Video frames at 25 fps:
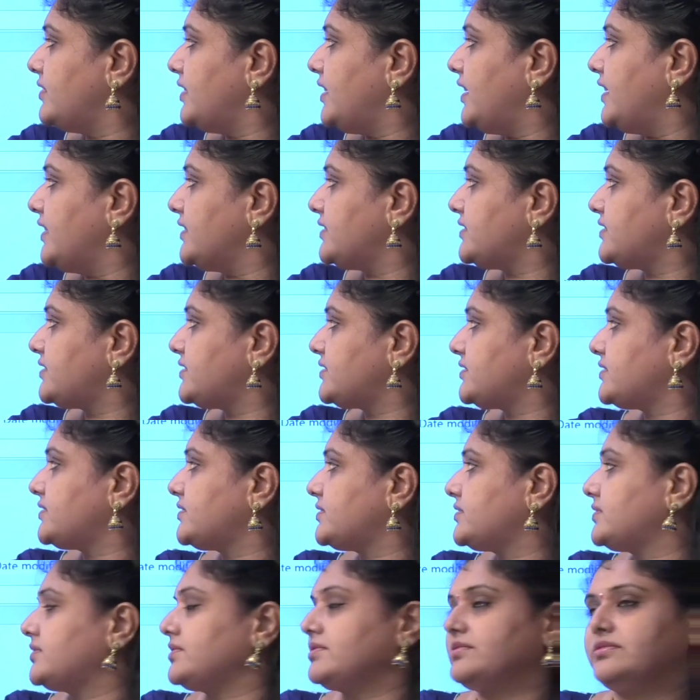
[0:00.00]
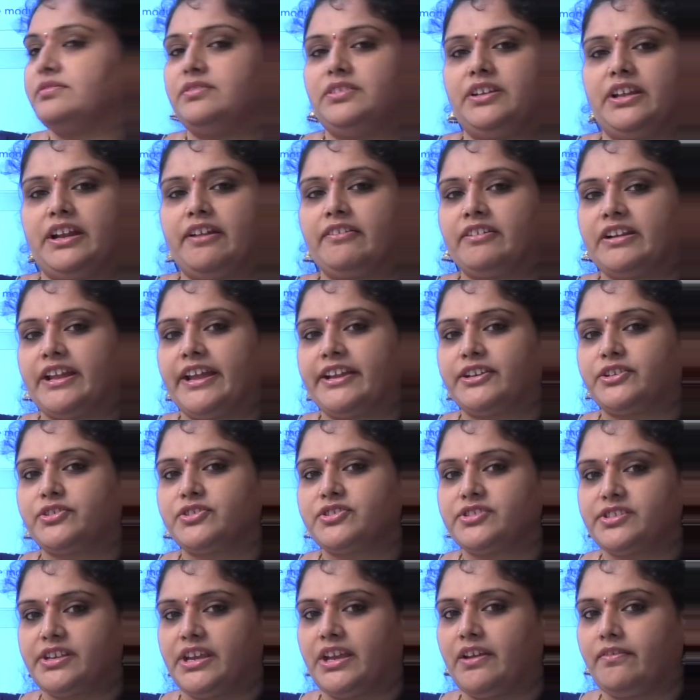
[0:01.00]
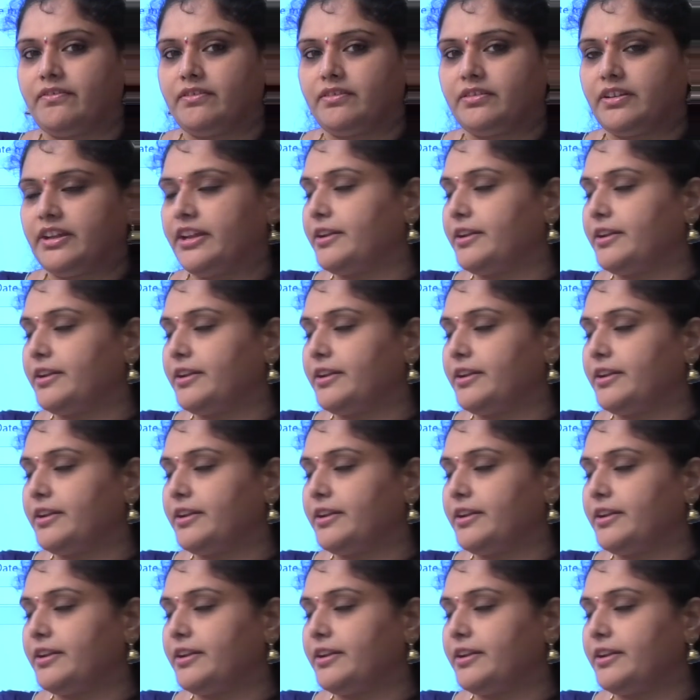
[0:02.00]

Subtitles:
Yes, here I would like to save